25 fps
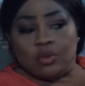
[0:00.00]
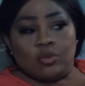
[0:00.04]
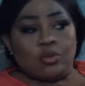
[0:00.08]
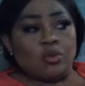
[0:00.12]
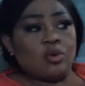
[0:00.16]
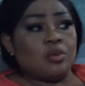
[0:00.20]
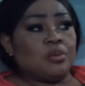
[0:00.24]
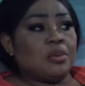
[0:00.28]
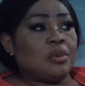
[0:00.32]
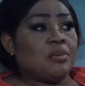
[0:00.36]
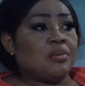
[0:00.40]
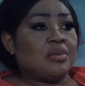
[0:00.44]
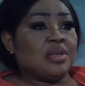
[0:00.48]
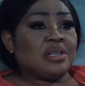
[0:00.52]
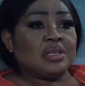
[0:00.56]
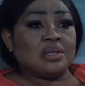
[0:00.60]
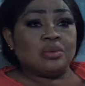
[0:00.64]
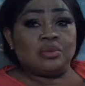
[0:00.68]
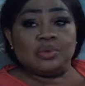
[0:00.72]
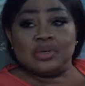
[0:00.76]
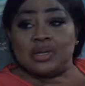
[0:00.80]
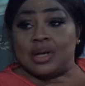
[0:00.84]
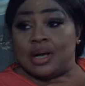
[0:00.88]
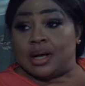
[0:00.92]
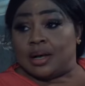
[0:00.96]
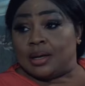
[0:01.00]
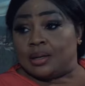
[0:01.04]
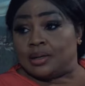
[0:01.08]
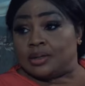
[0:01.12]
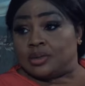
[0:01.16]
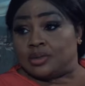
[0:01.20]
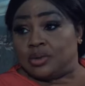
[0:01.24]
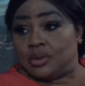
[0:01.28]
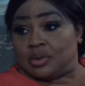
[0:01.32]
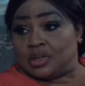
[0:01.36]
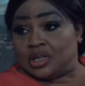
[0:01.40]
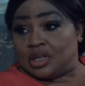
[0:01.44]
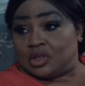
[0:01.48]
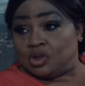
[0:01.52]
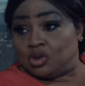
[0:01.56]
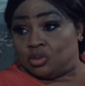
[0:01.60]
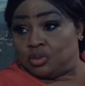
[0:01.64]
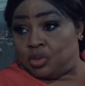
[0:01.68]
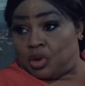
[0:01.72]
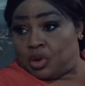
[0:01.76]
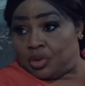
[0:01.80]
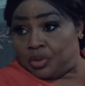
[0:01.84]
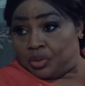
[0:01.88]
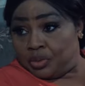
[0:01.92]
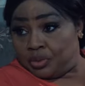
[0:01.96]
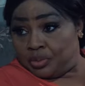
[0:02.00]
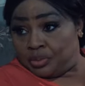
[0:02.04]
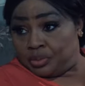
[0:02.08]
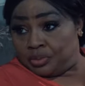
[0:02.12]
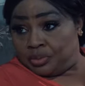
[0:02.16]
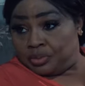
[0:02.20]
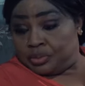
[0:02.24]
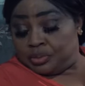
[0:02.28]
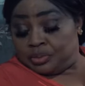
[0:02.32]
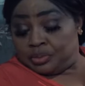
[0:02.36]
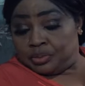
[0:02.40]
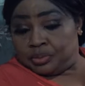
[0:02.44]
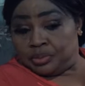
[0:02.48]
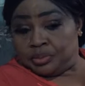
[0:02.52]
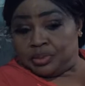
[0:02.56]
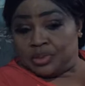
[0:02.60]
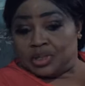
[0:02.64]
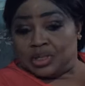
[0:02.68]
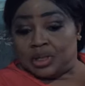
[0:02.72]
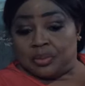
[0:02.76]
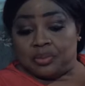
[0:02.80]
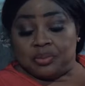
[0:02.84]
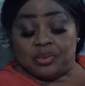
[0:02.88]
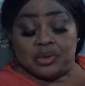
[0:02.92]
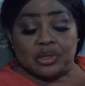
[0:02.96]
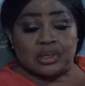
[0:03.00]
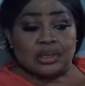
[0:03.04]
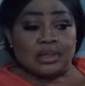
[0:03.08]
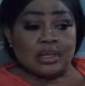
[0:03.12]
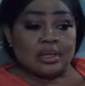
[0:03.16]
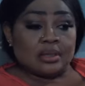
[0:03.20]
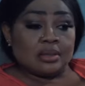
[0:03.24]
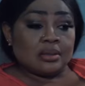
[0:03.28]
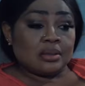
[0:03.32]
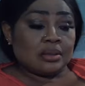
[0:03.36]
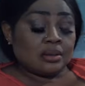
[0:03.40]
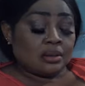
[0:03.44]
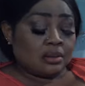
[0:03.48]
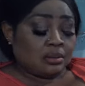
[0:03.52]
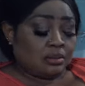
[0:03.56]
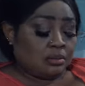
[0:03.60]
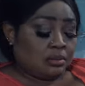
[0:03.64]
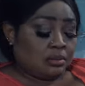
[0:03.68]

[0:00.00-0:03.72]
We'll be meeting with her daughter tomorrow, the princess.